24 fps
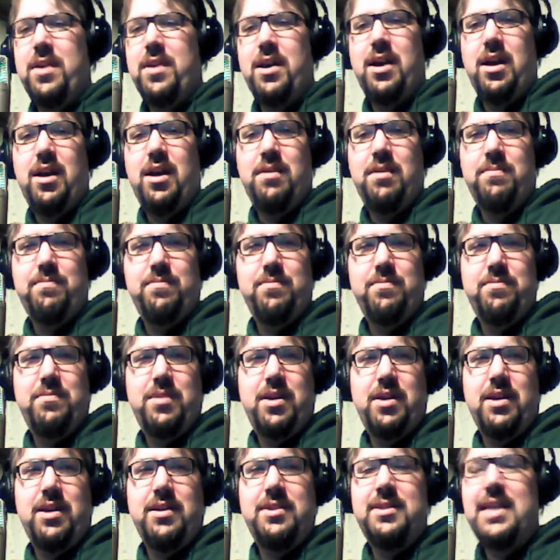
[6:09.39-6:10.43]

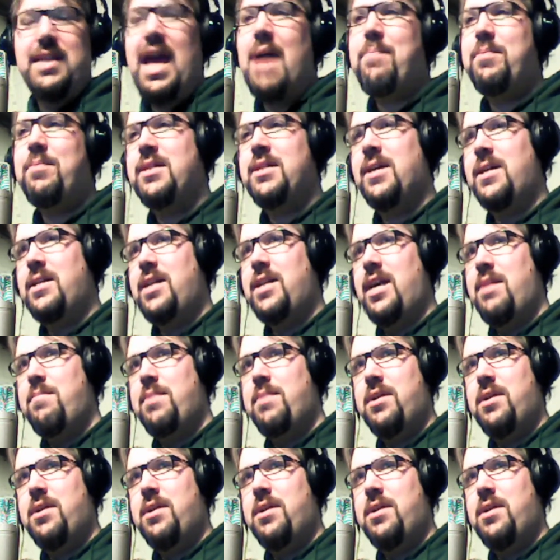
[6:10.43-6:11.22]
Snapatunde,